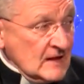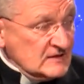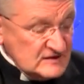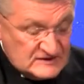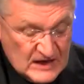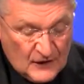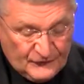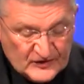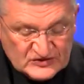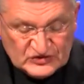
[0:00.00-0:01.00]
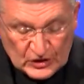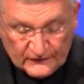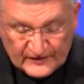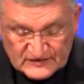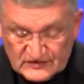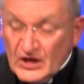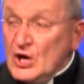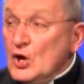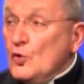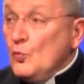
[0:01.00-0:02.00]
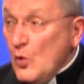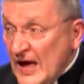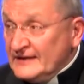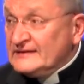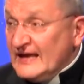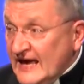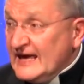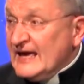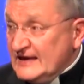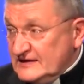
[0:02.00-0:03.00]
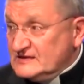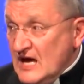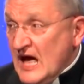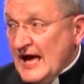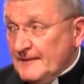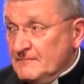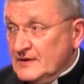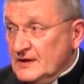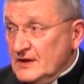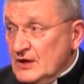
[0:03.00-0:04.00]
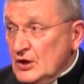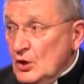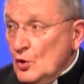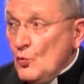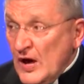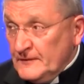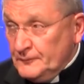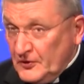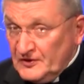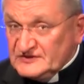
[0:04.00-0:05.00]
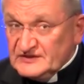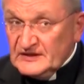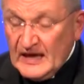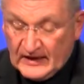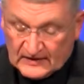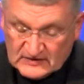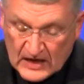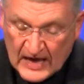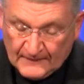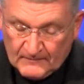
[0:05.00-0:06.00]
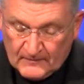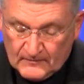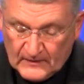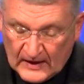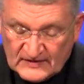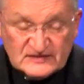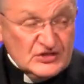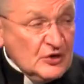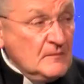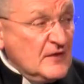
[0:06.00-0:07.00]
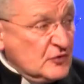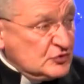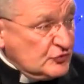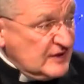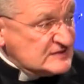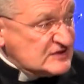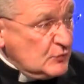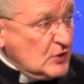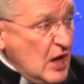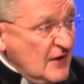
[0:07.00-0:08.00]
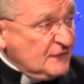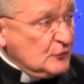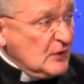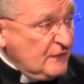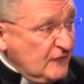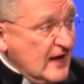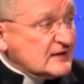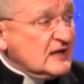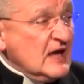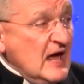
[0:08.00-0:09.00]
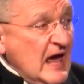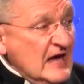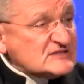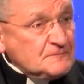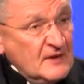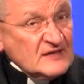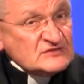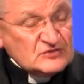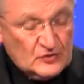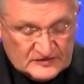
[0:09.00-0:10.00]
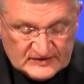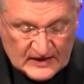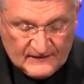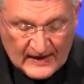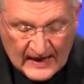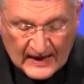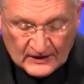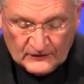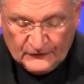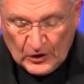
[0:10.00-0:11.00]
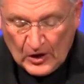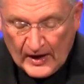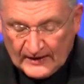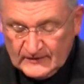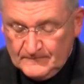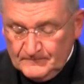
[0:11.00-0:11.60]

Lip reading: to selfless service one day at a time, one person at a time, as dear Mother Teresa would often reflect, as pencils in the hand of God.